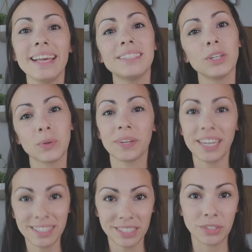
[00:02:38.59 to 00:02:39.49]
is
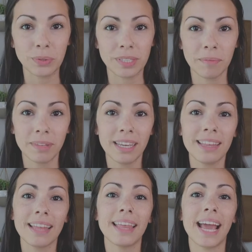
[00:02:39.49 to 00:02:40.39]
agreeing to do something
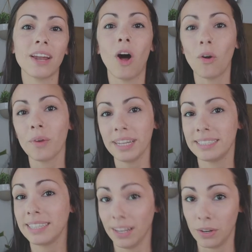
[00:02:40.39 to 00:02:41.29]
that they had already
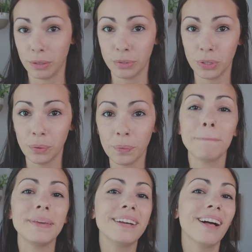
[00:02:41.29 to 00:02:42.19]
said no to
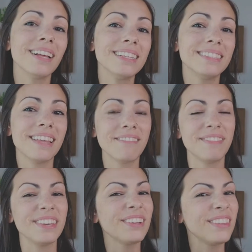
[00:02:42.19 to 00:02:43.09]
because they
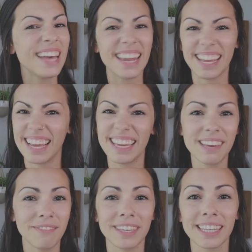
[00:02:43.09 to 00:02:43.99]
feel that
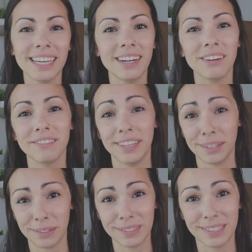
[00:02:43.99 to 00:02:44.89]
icky feeling of
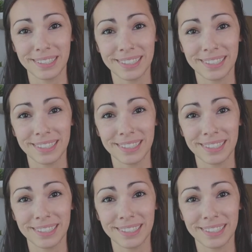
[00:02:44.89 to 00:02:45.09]
guilt.